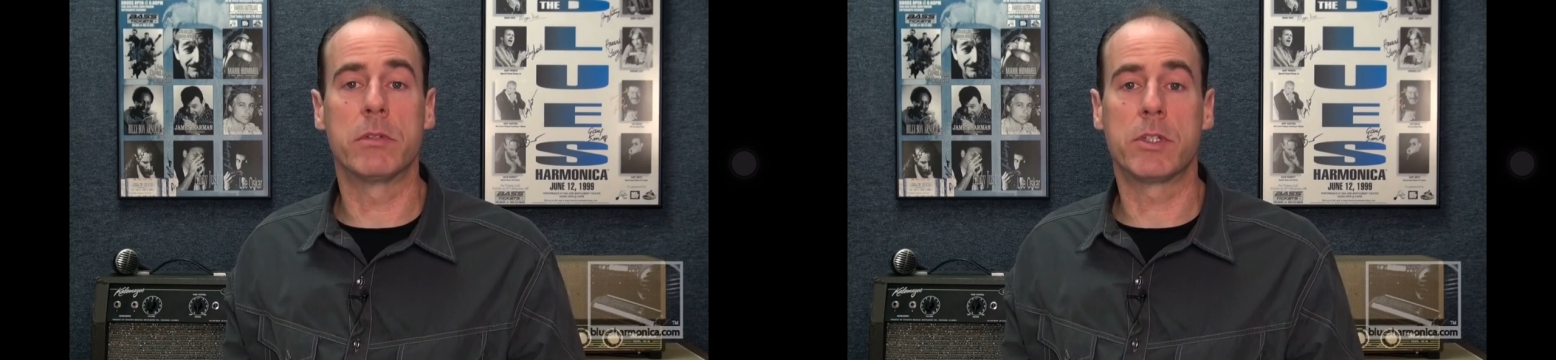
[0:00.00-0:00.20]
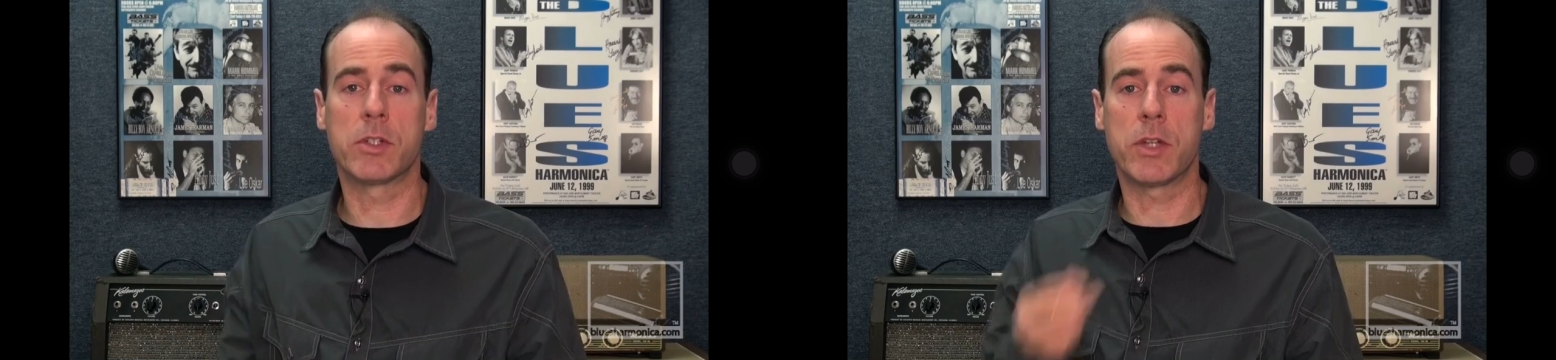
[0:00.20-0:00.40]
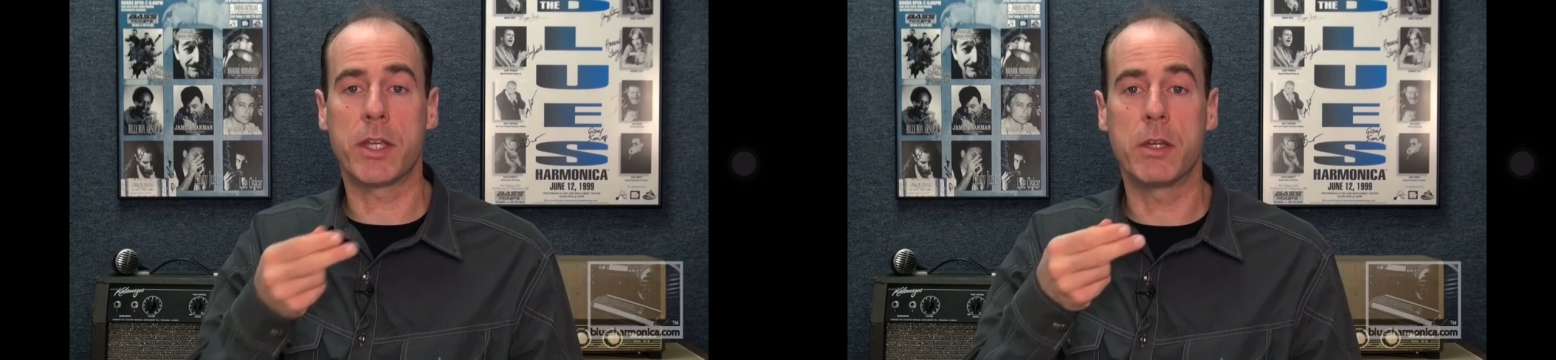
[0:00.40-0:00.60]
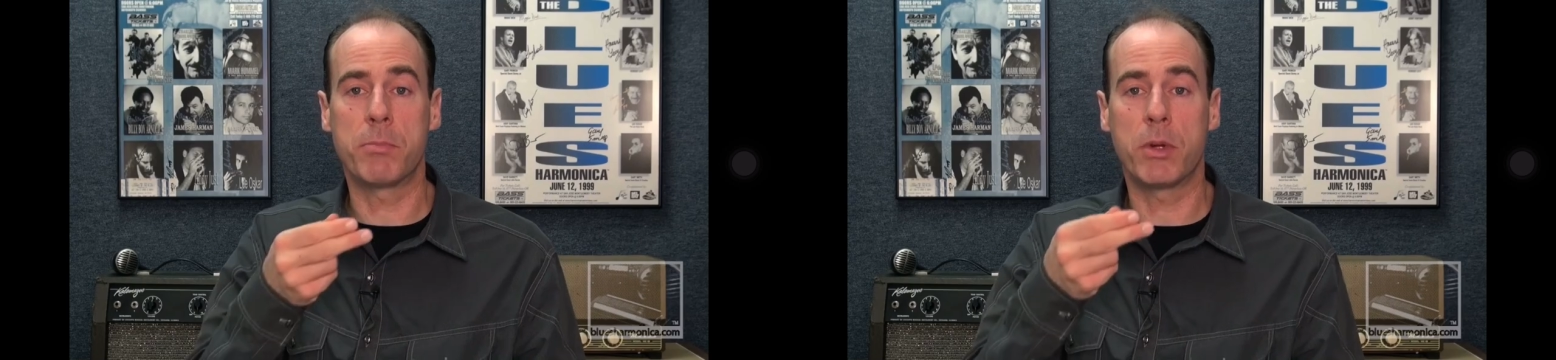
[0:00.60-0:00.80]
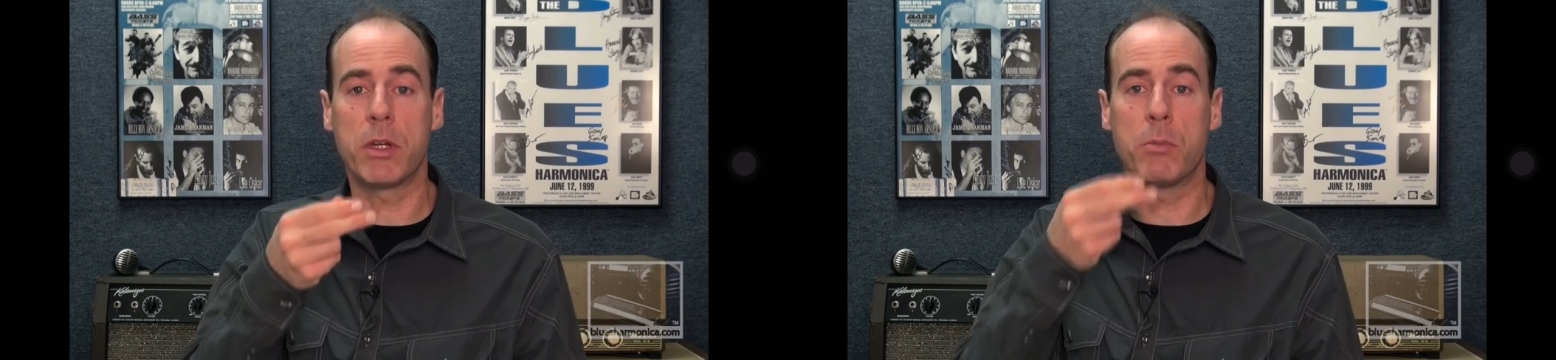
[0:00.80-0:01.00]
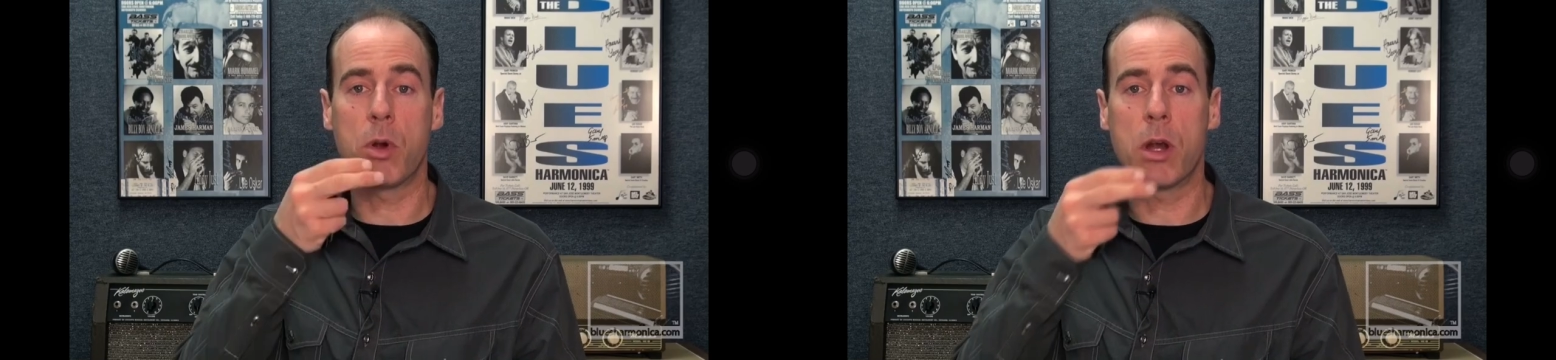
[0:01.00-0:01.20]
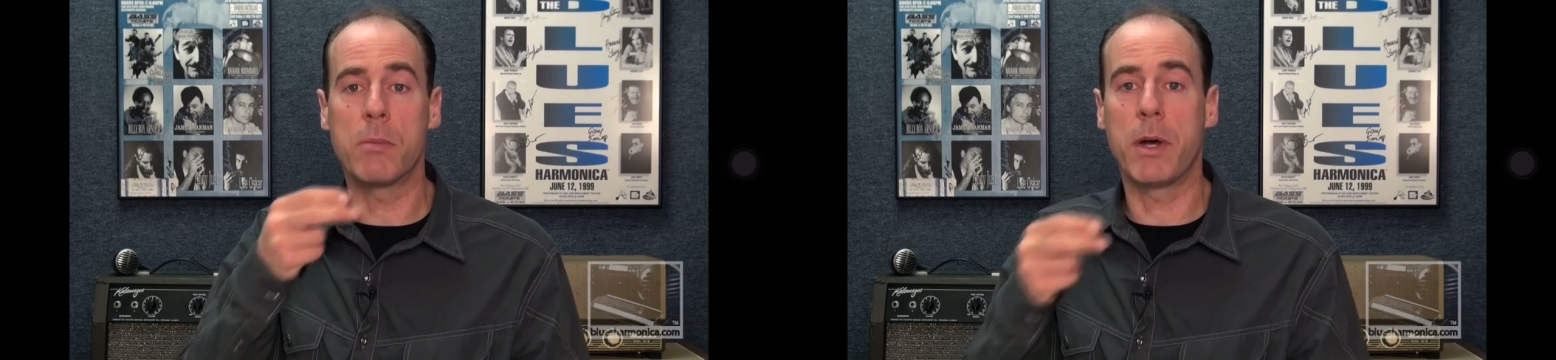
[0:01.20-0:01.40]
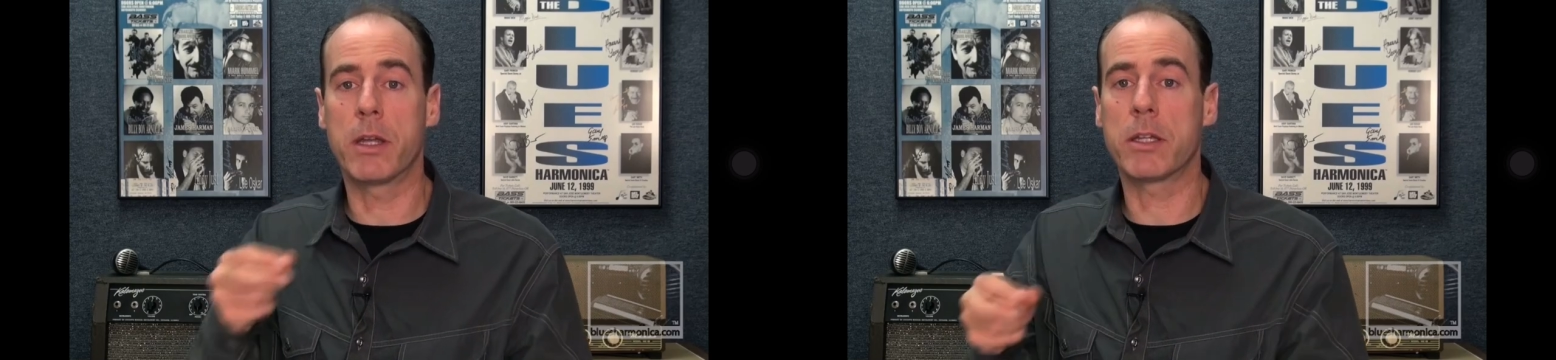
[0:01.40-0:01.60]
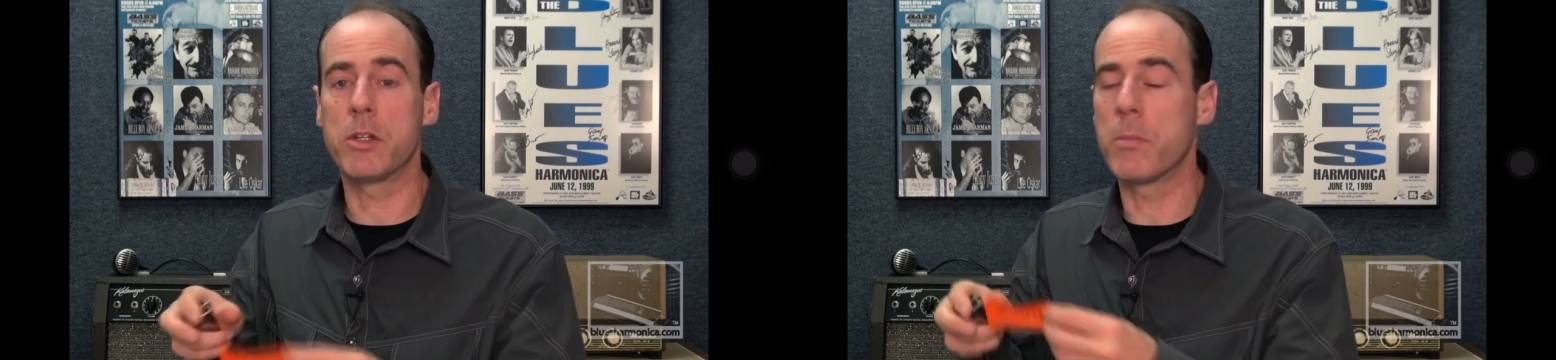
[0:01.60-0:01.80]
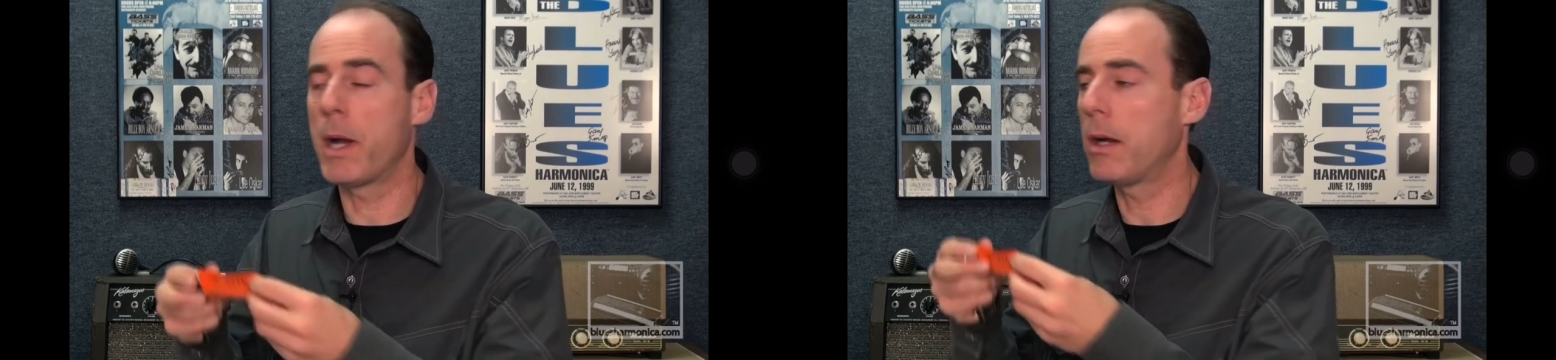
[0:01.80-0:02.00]
just like you're putting more harmonic in
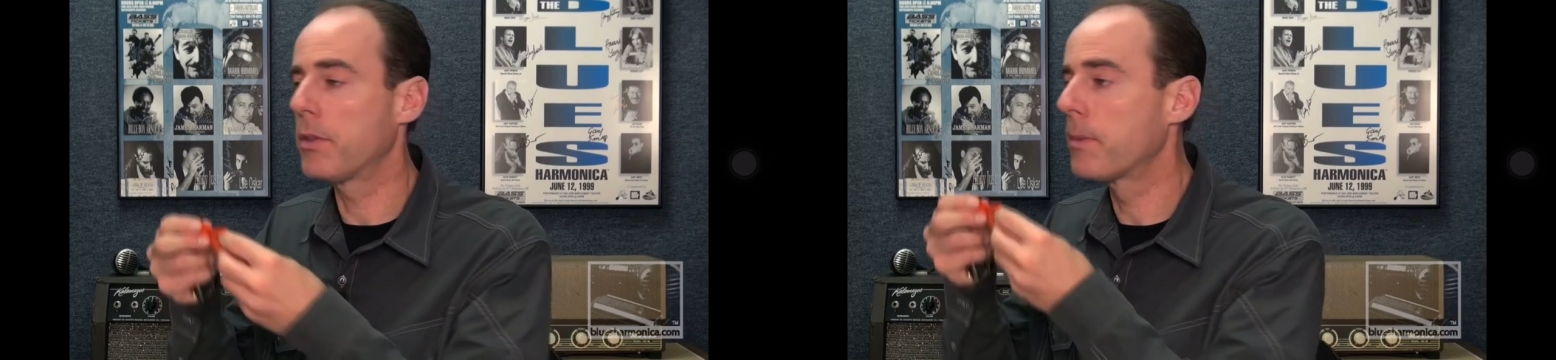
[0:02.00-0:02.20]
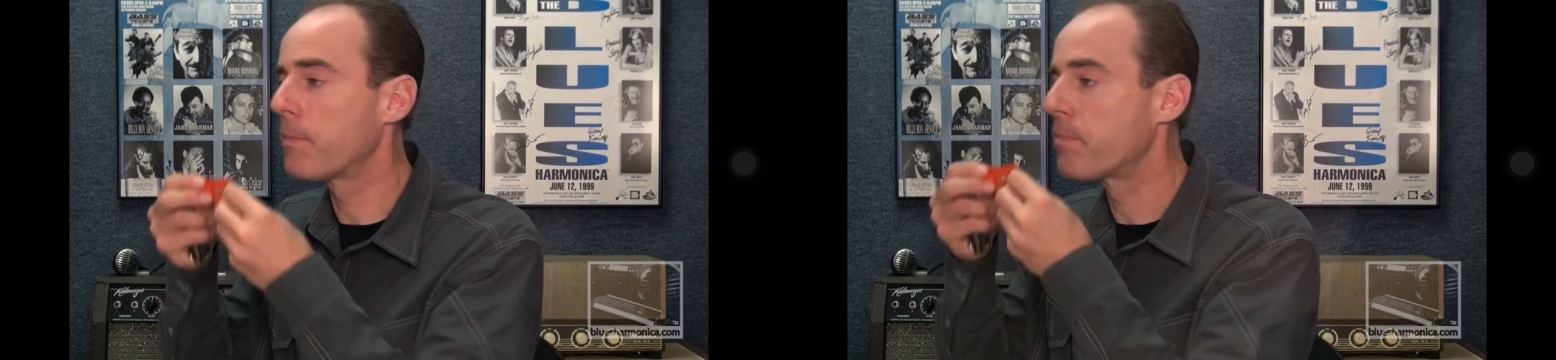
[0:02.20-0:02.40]
your mouth.